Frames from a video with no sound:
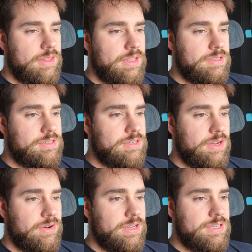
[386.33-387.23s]
this
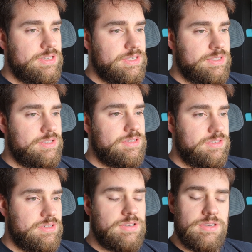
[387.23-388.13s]
series
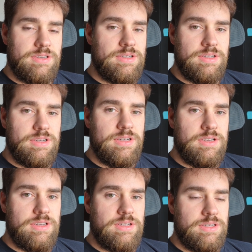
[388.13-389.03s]
is
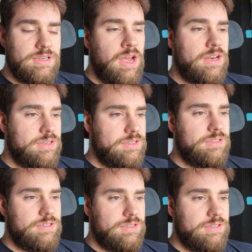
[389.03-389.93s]
done.
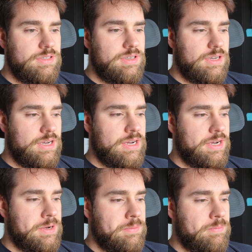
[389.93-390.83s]

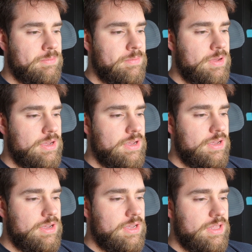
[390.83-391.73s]

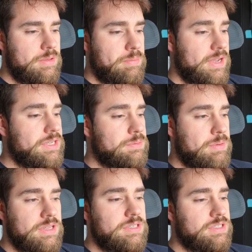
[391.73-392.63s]
The biggest
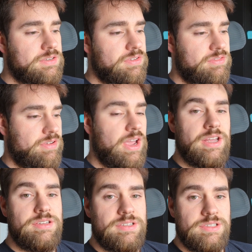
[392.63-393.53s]
pieces of
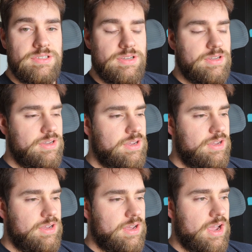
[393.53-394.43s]
advice
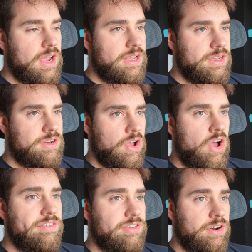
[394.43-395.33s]
I can
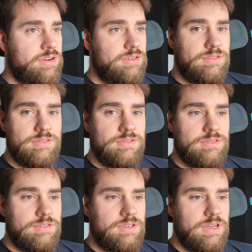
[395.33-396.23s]
offer
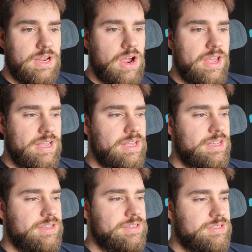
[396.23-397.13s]

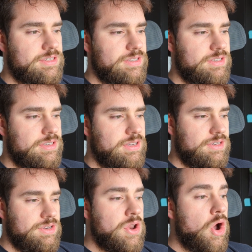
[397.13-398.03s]
is
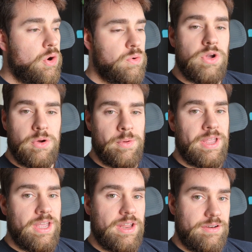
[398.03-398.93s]
know
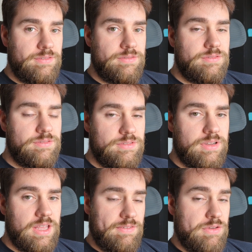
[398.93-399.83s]
going in
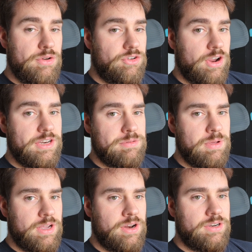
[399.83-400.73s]
if you're trying to
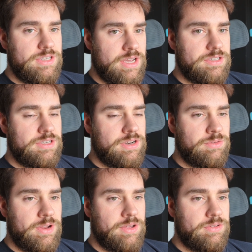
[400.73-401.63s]
make an RTS in
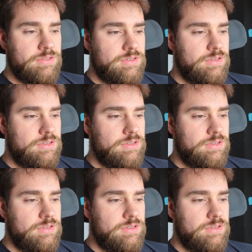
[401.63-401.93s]
Unreal.